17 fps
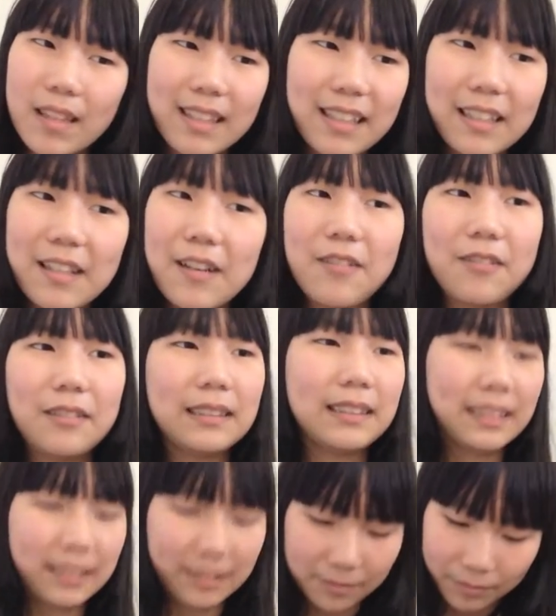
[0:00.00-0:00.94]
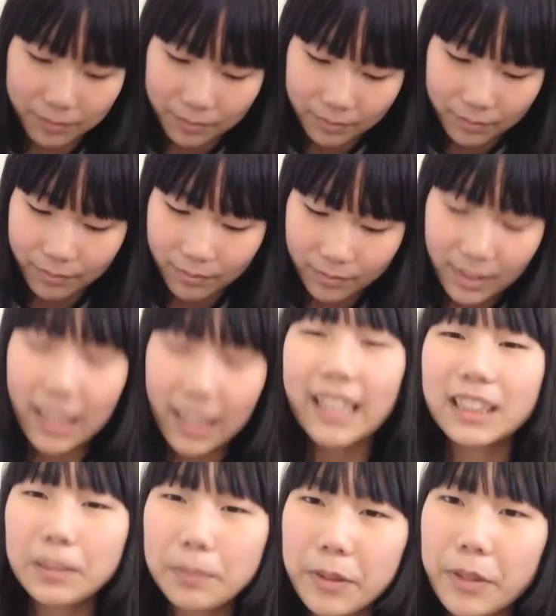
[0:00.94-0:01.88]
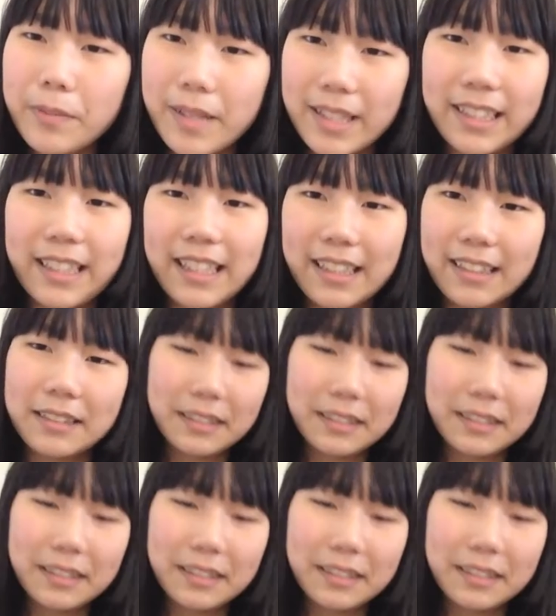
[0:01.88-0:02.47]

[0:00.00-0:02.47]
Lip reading: you know, it's experimenting.